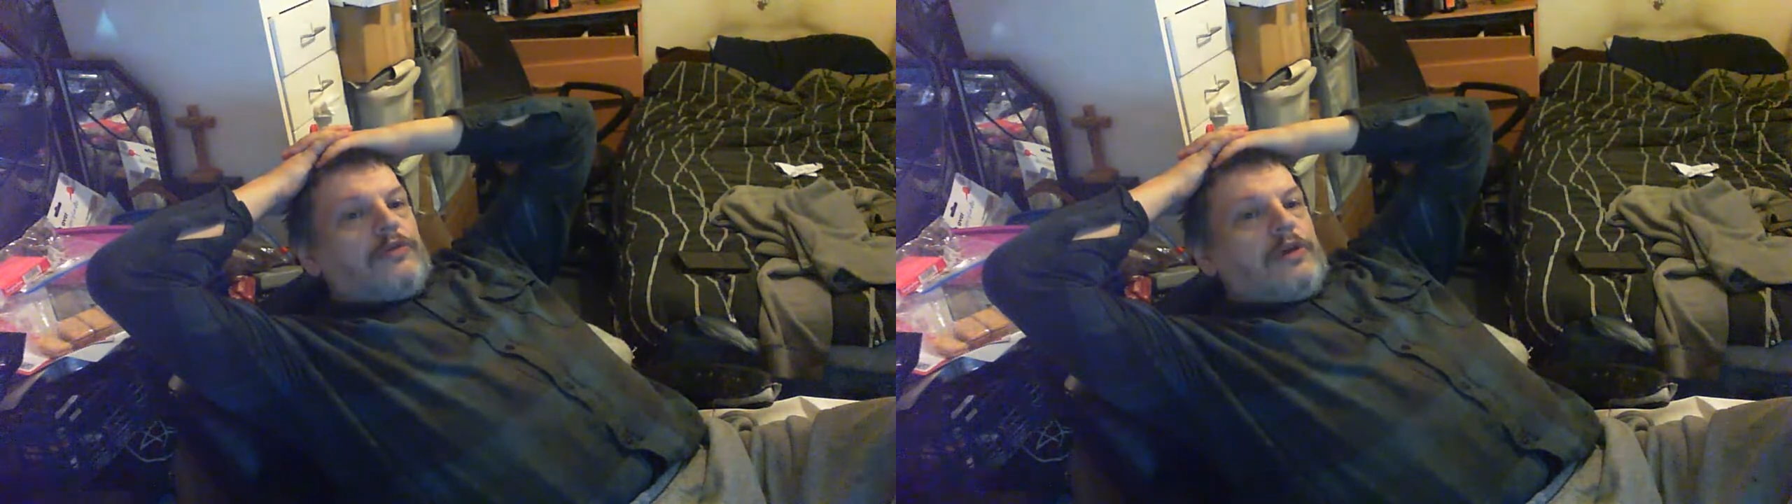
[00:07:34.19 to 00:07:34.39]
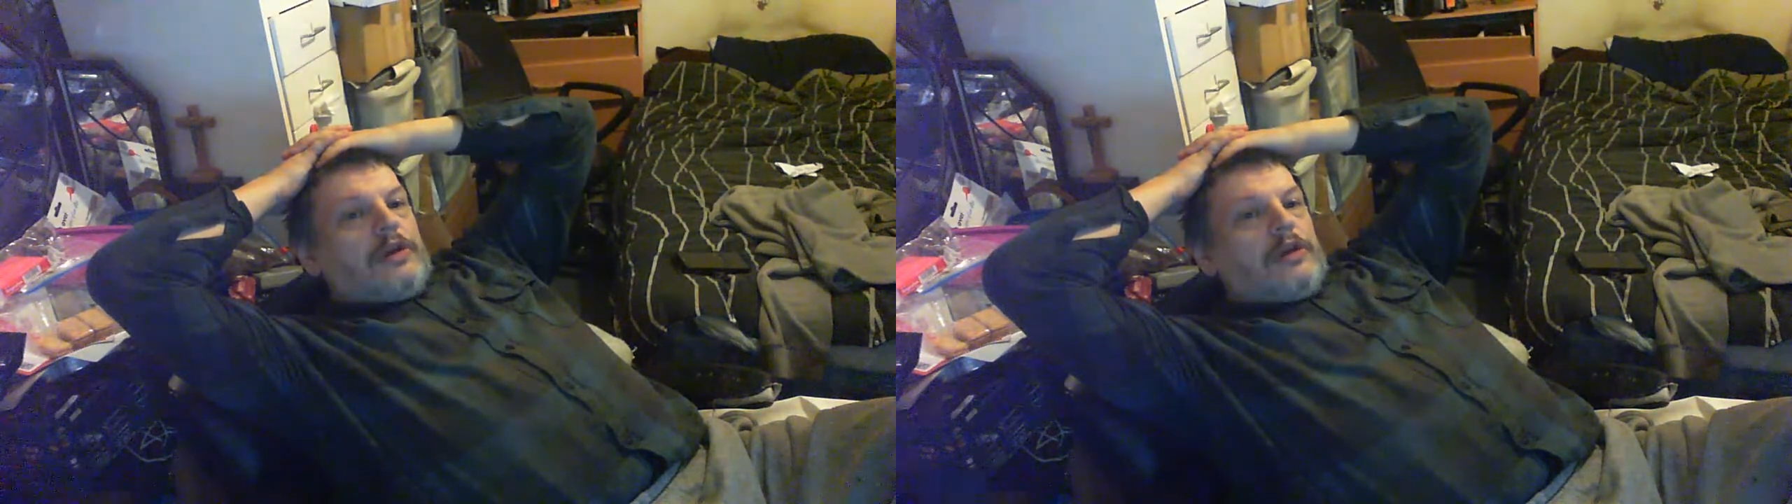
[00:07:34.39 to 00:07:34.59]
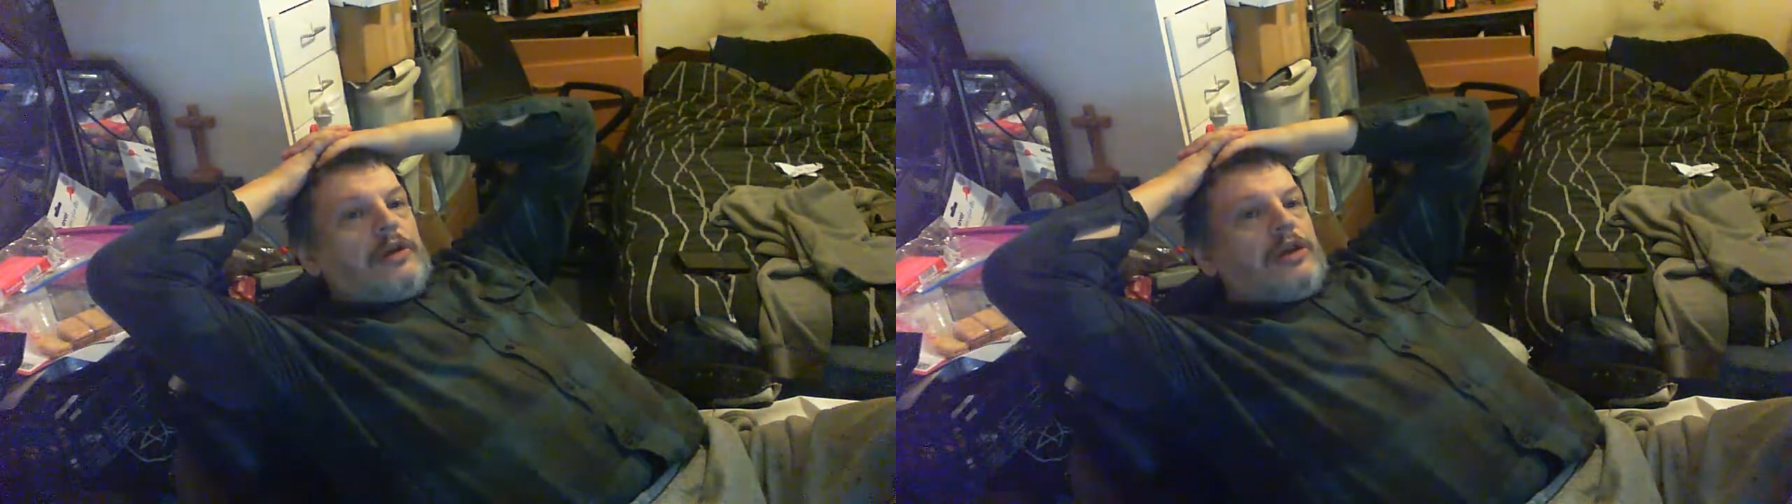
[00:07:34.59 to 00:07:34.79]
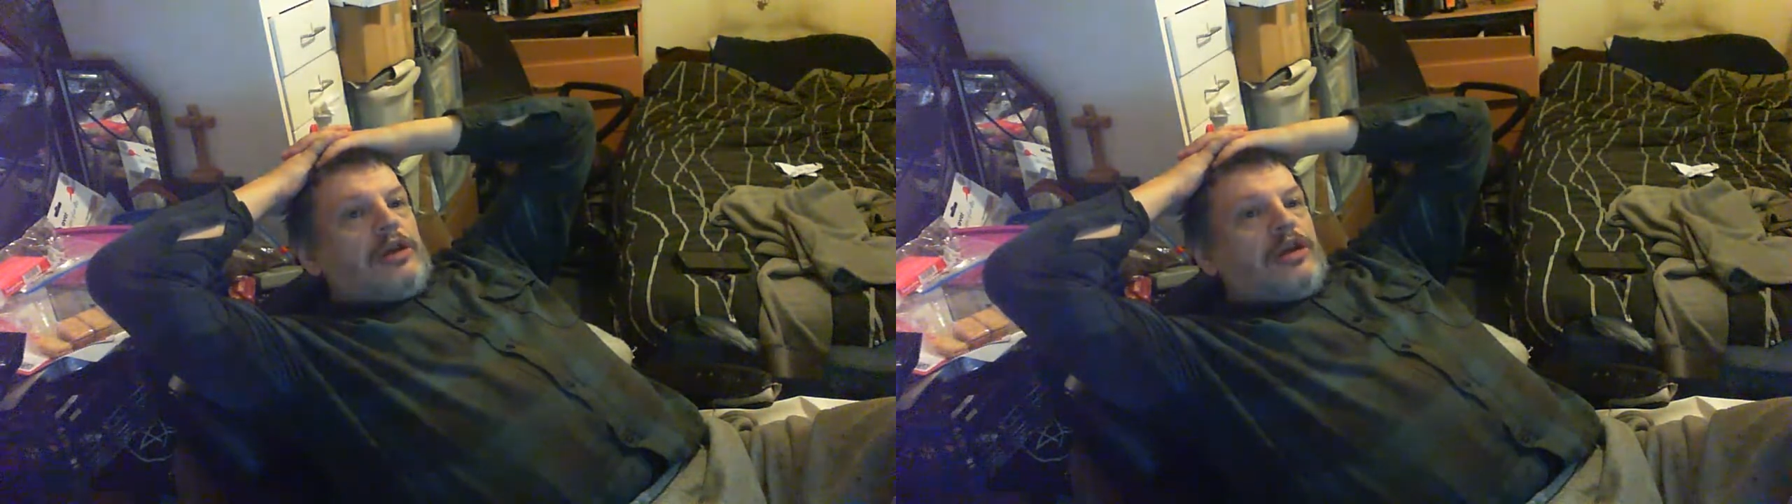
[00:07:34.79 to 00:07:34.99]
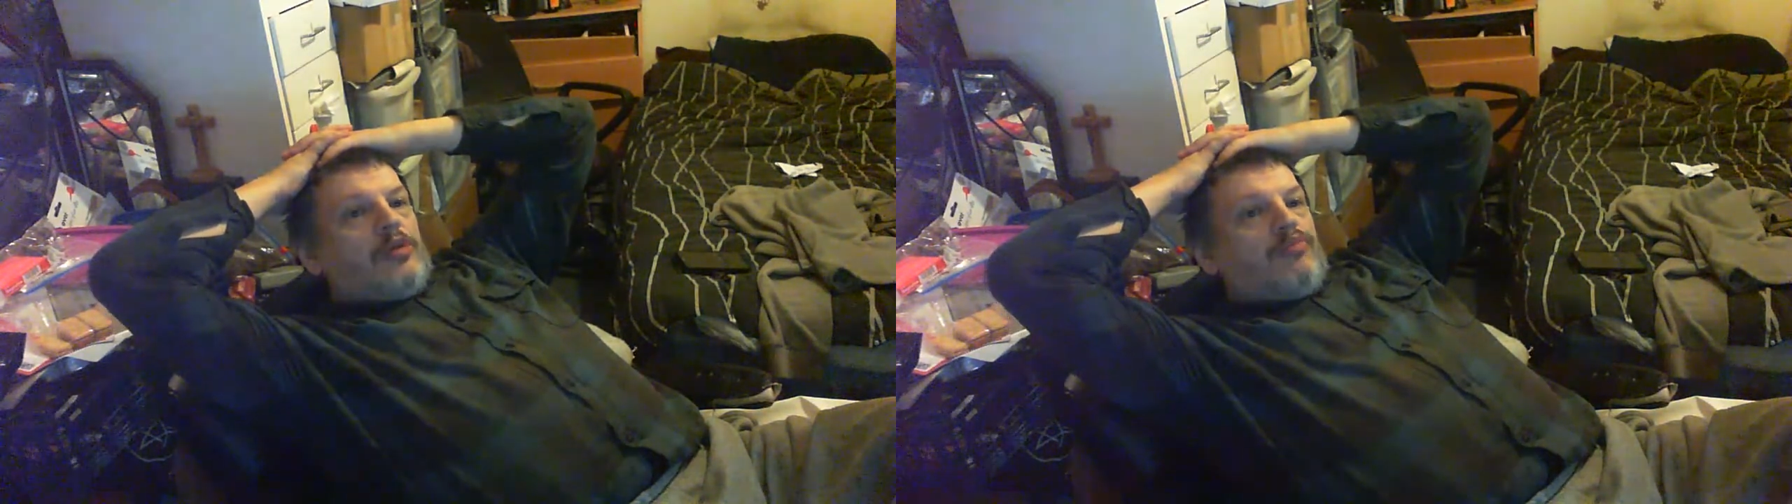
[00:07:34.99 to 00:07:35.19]
like
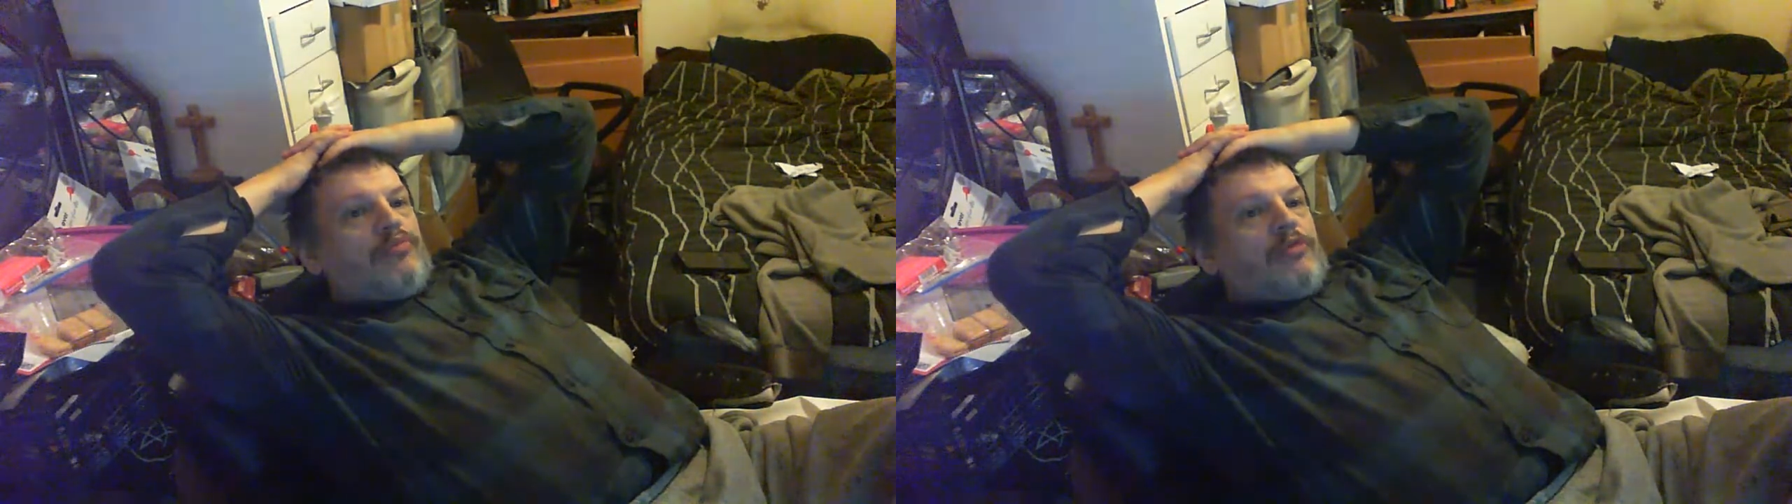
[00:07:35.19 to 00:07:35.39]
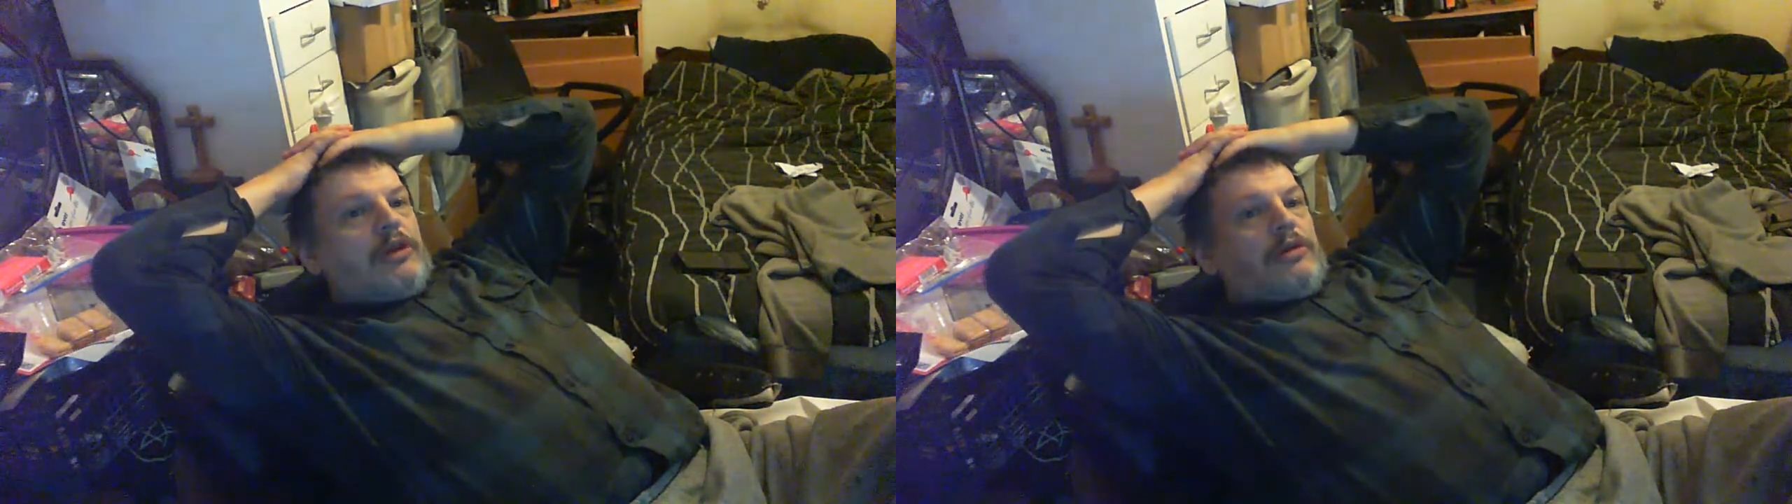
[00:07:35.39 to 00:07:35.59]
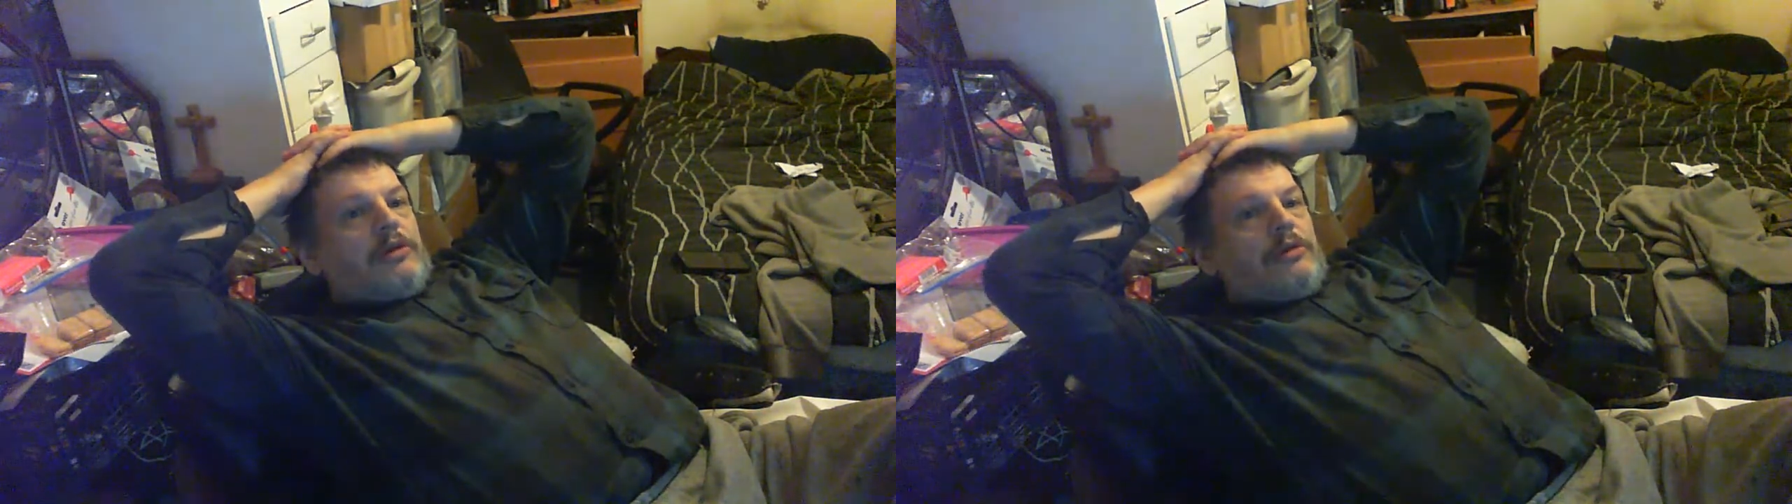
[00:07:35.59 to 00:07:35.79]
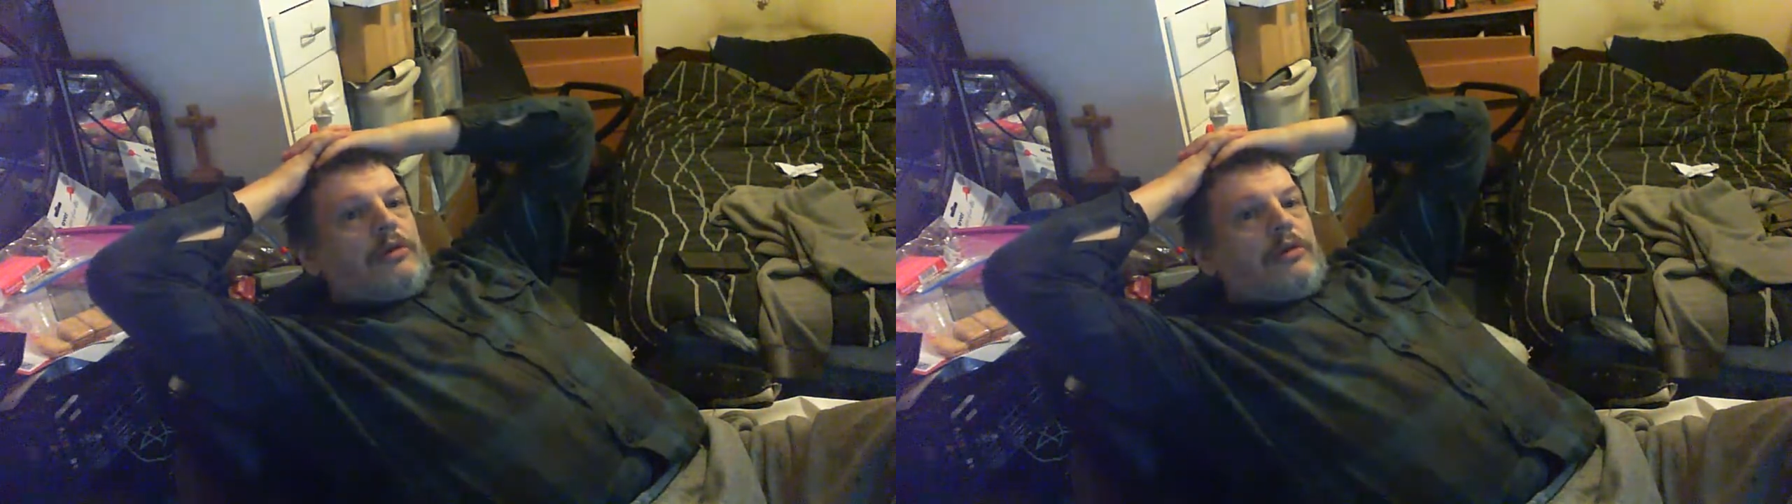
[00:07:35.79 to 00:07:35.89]
brick,